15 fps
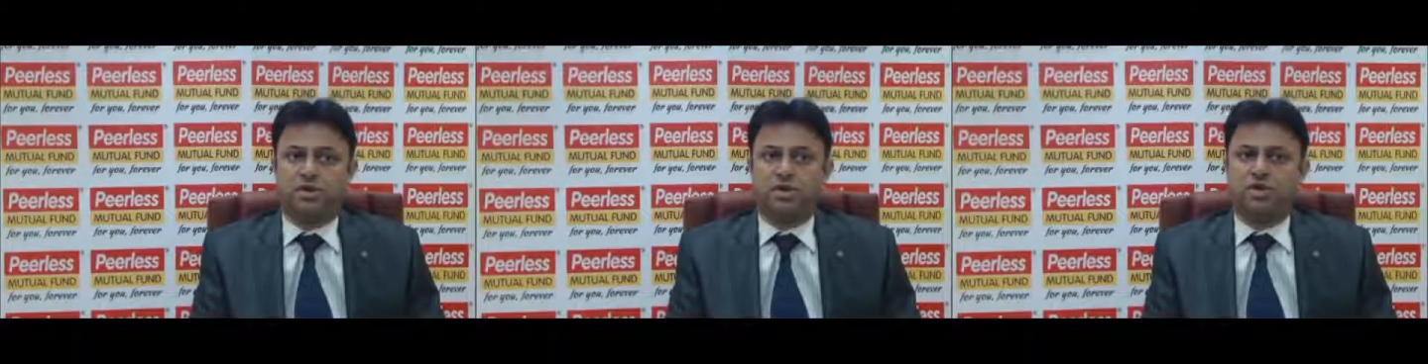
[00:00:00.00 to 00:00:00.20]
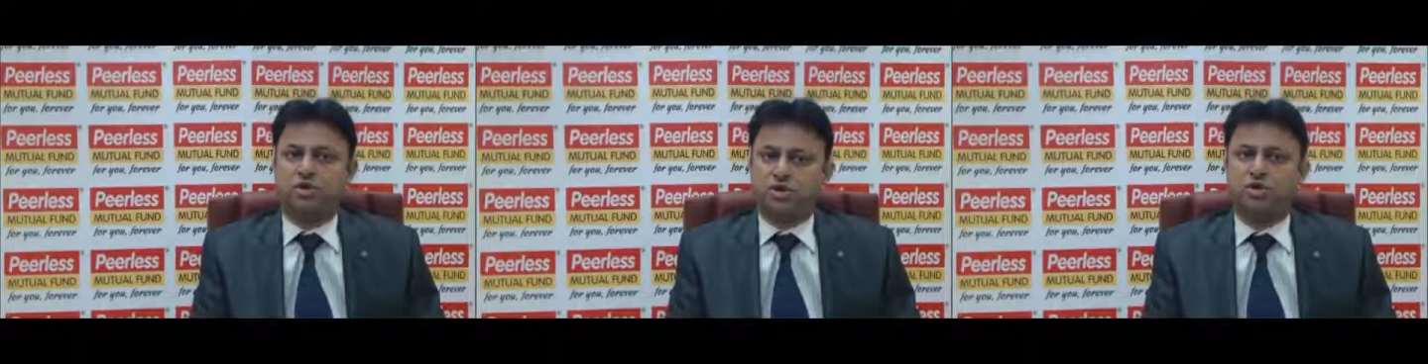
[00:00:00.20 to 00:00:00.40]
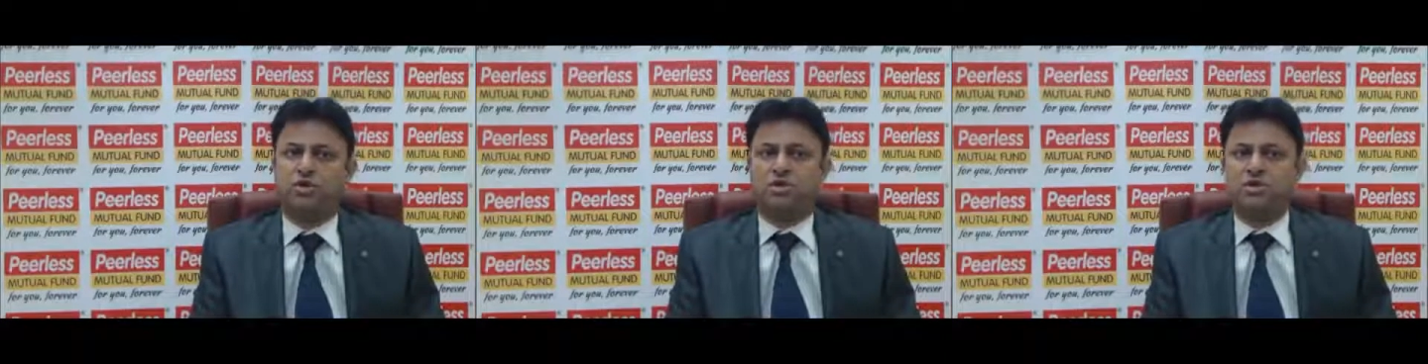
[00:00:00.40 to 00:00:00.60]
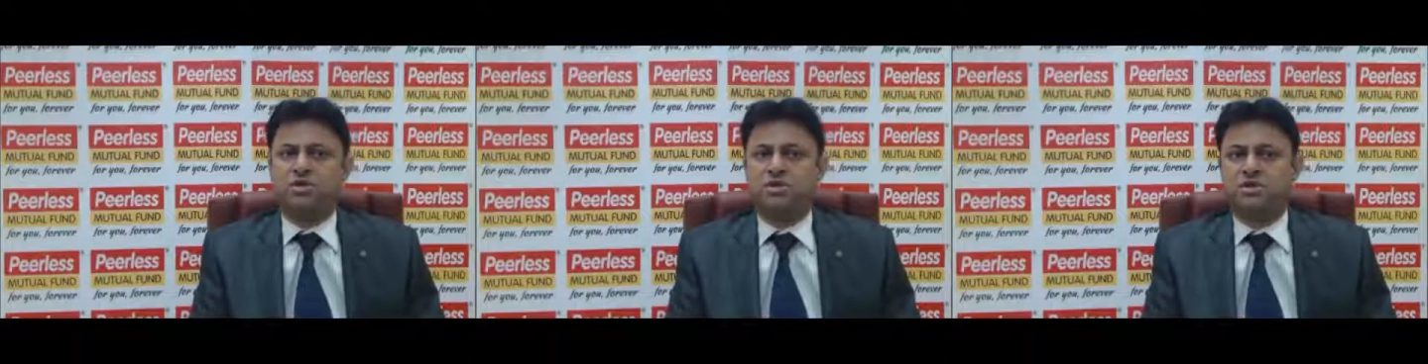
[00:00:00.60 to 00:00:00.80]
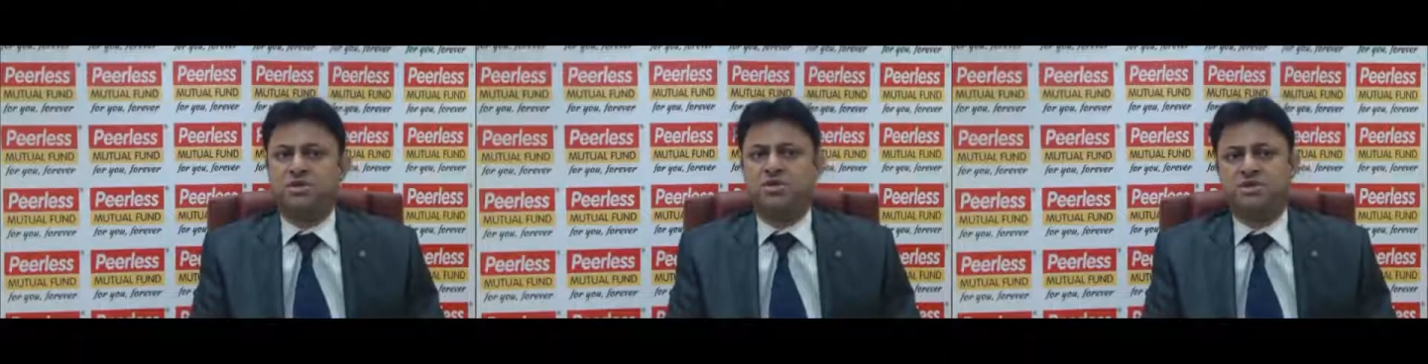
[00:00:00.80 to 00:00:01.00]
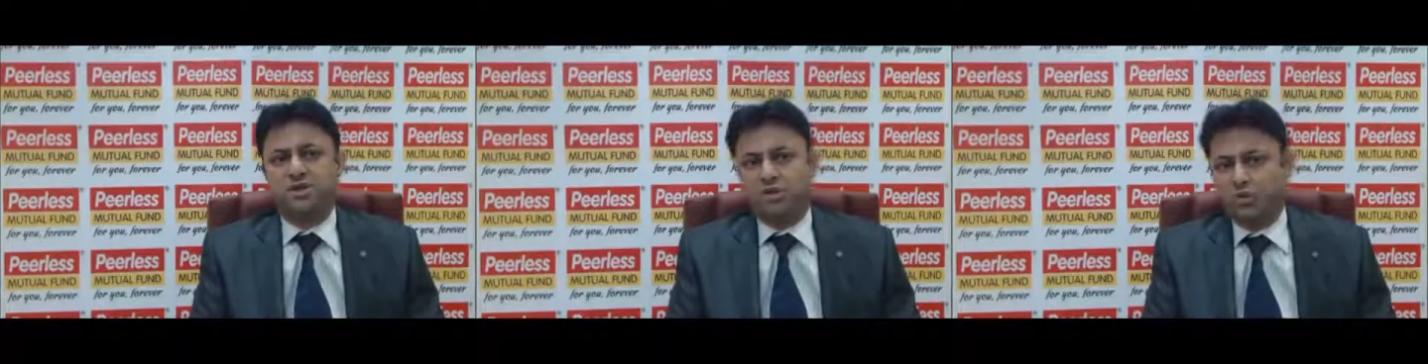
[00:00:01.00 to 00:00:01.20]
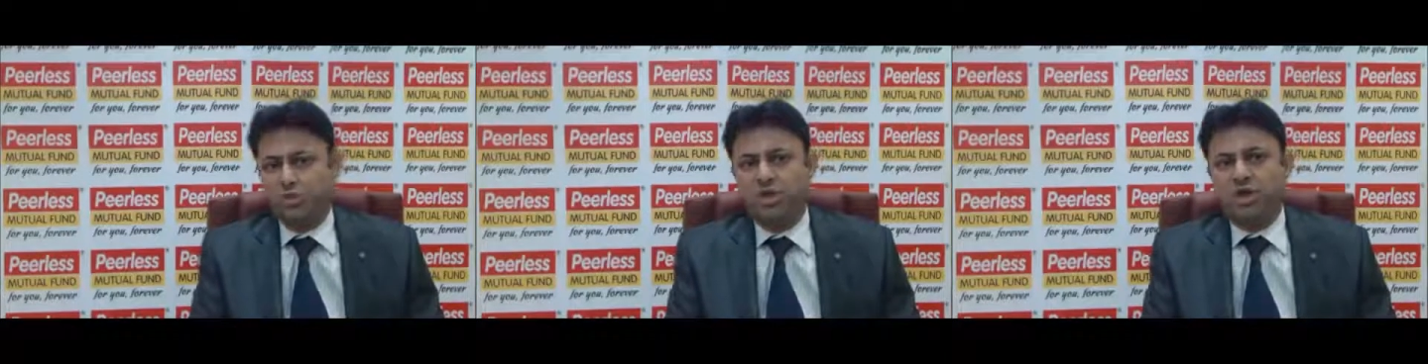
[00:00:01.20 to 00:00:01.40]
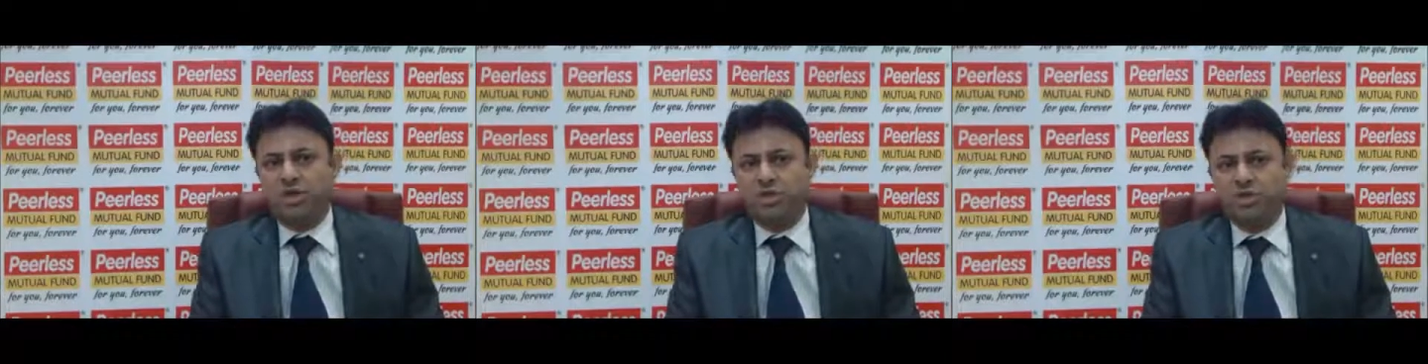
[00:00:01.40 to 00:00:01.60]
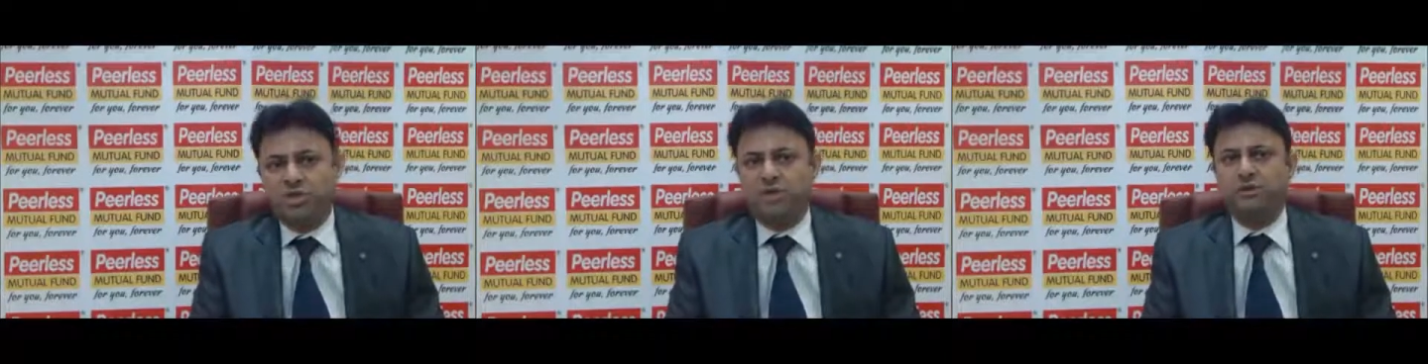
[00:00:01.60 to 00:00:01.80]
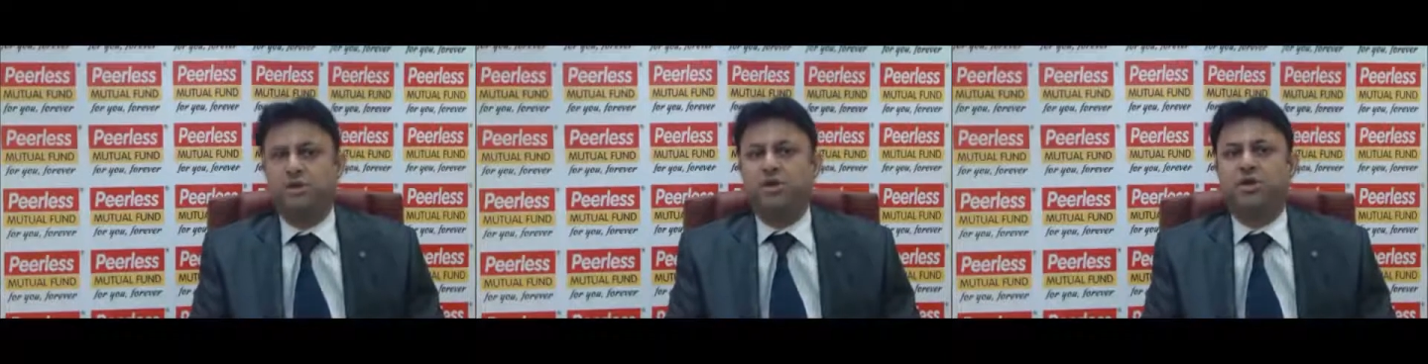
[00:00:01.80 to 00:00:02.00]
Insurance is the only other
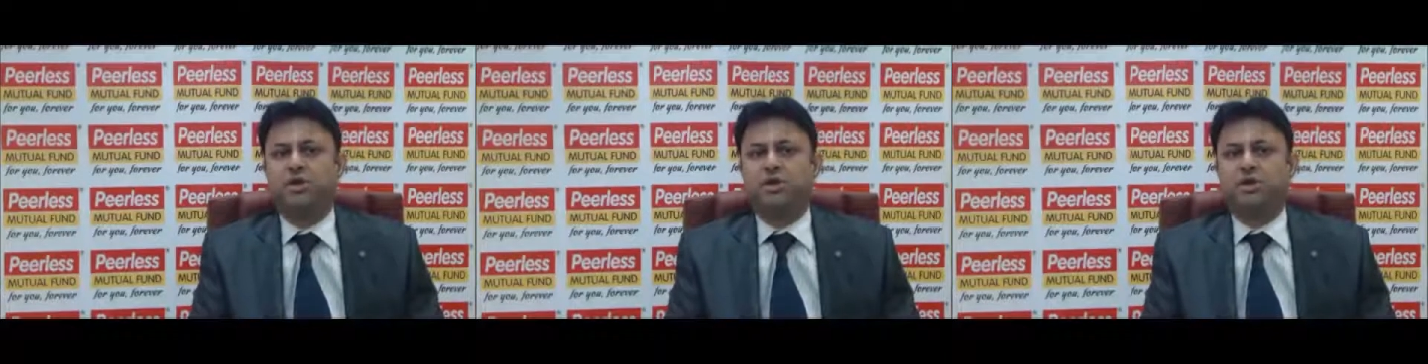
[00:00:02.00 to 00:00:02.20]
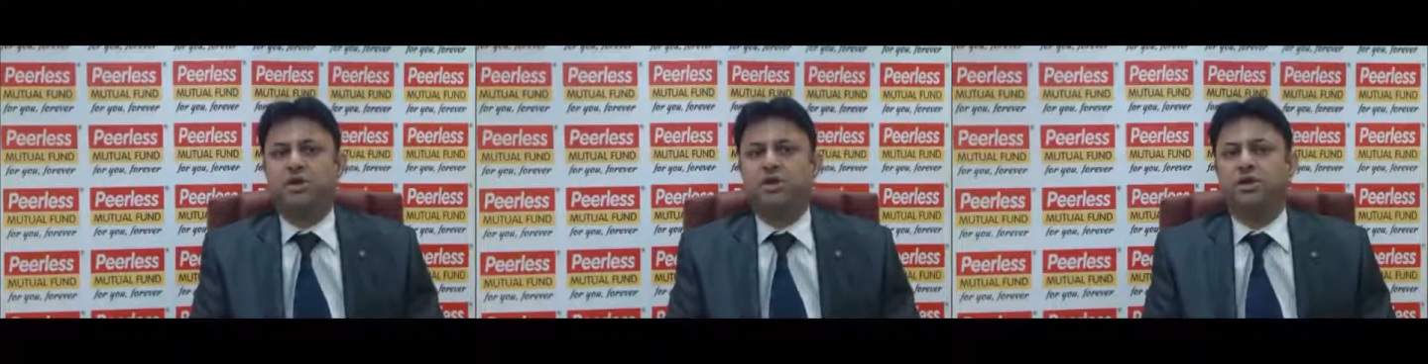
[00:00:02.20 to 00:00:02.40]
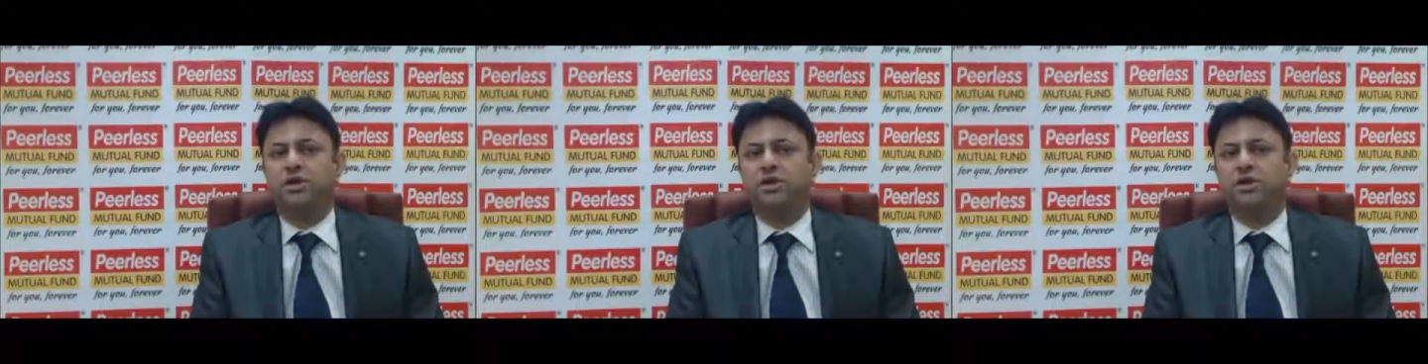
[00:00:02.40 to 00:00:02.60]
intermediary